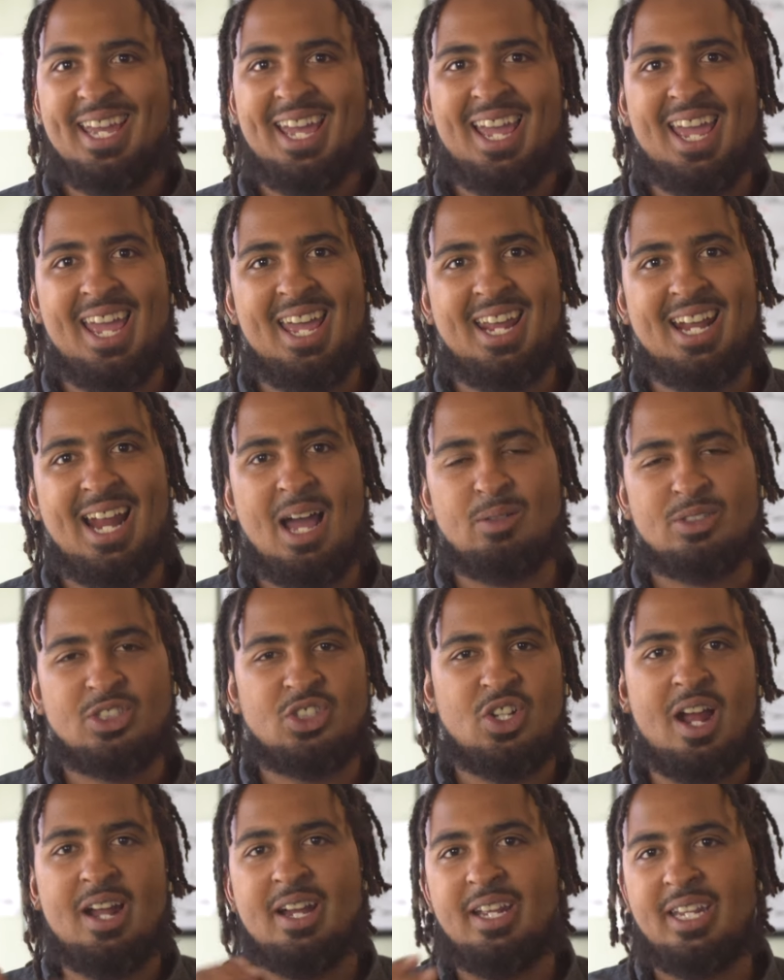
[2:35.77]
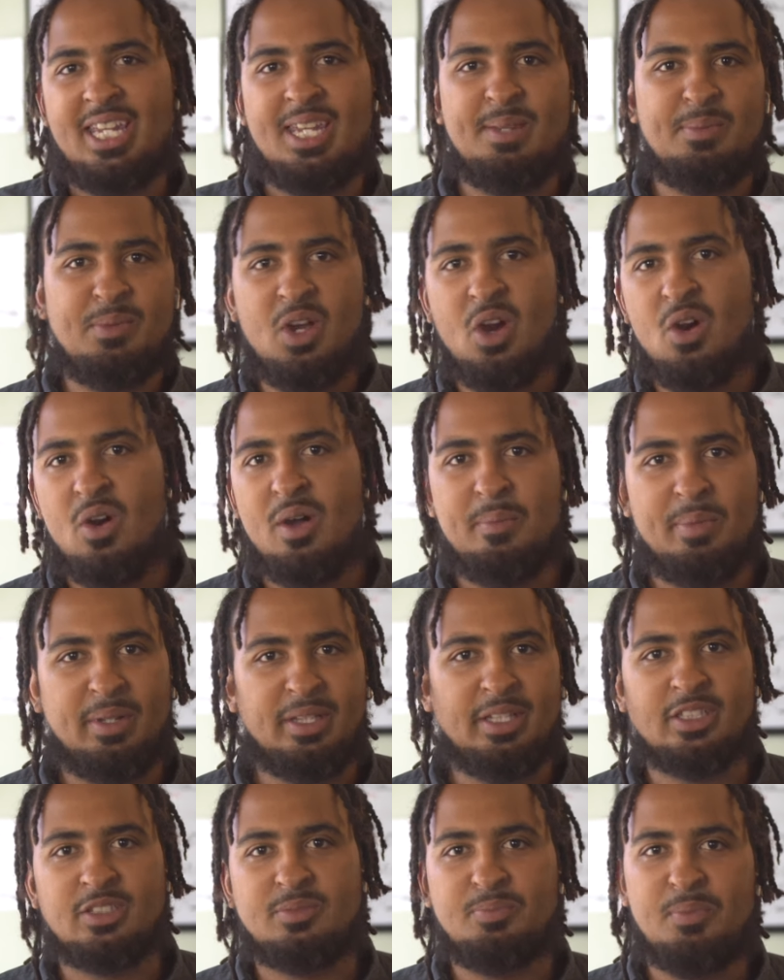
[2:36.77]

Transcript: And I was trying to keep going, but this